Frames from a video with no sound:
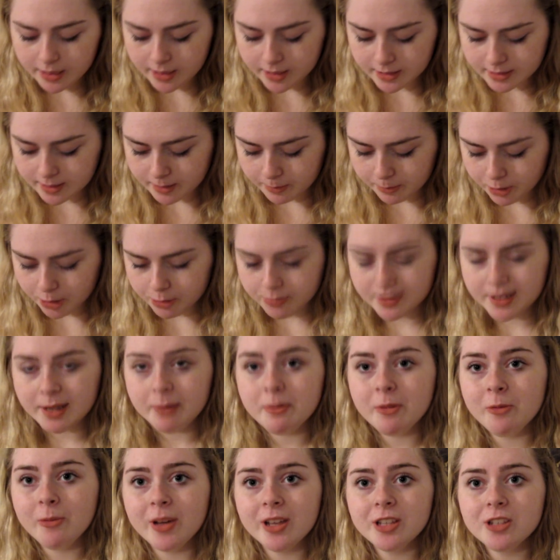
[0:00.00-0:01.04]
the symptoms
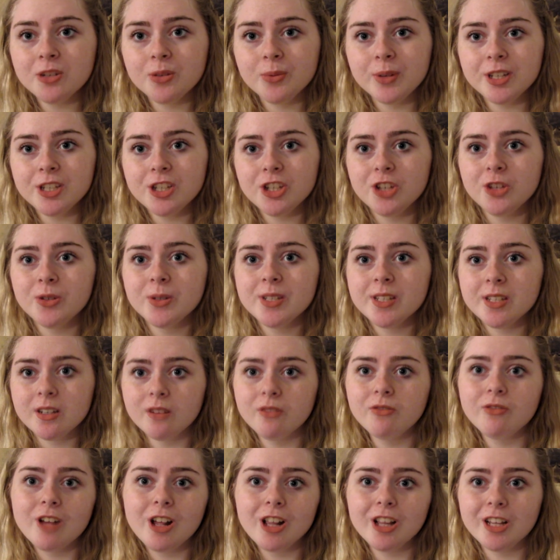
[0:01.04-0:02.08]
I'm about to read to you
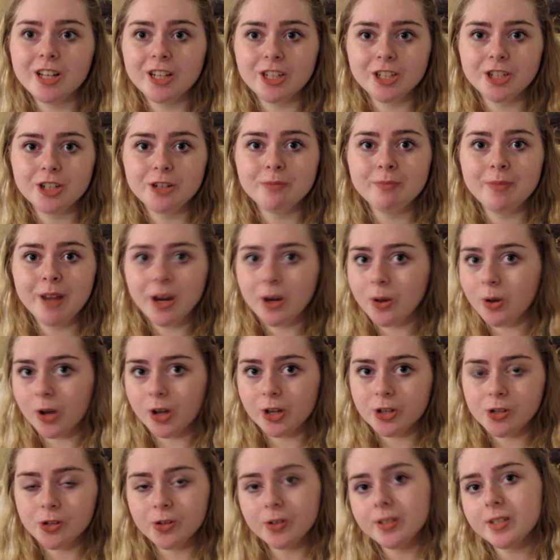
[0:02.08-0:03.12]
still fall under
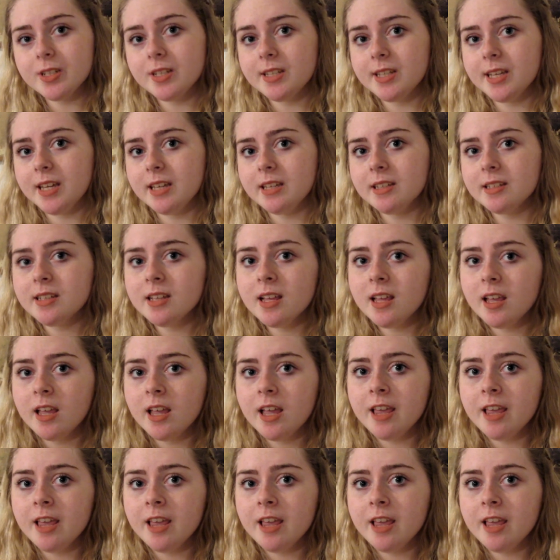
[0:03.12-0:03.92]
mitochondrial disease.